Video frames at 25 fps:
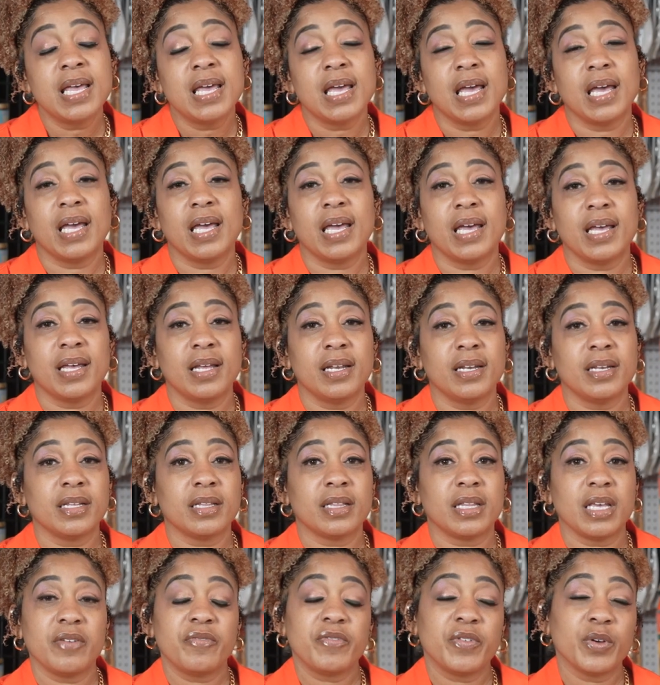and
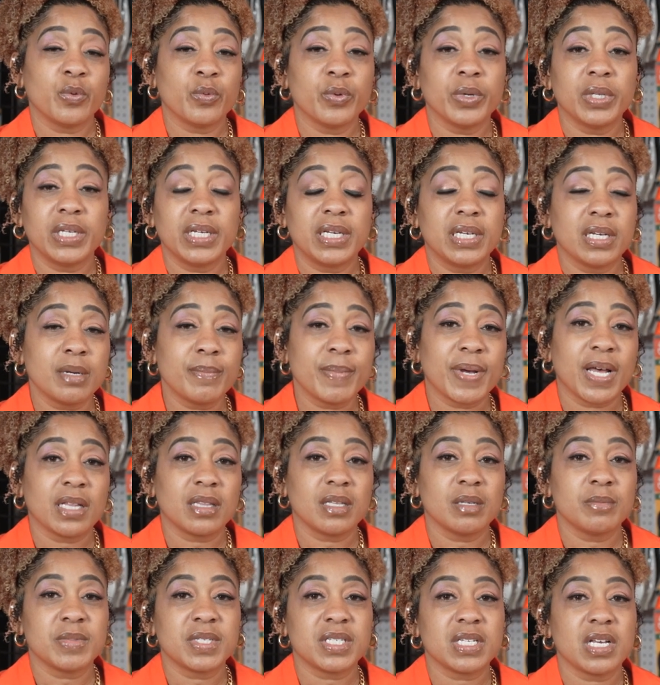they feel really good about
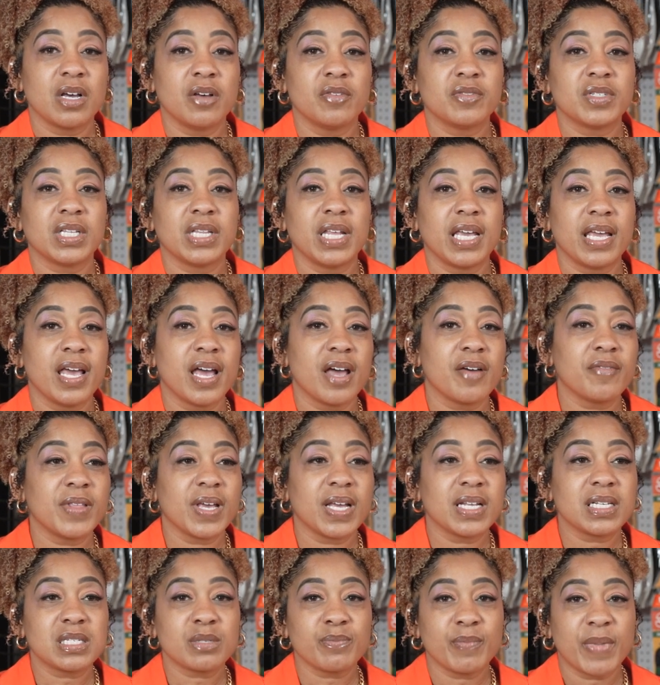themselves and they have
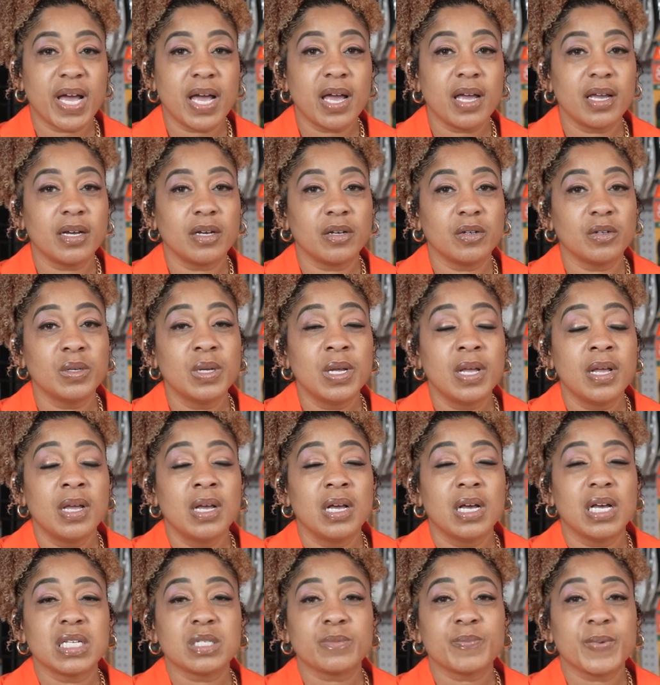that smile,
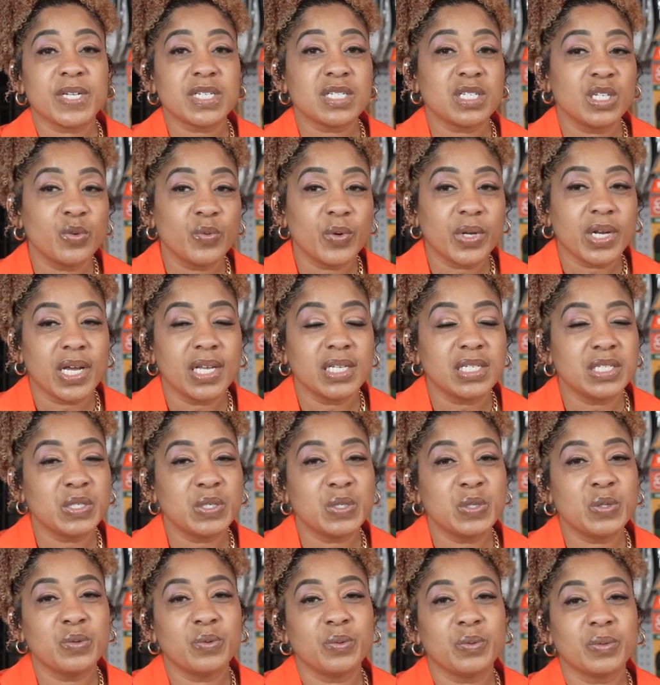especially when I
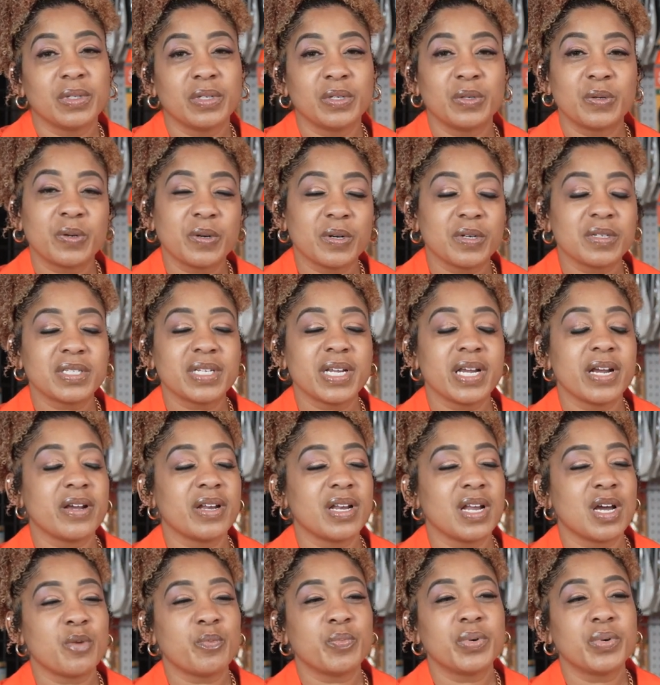do little girls' hair and I'll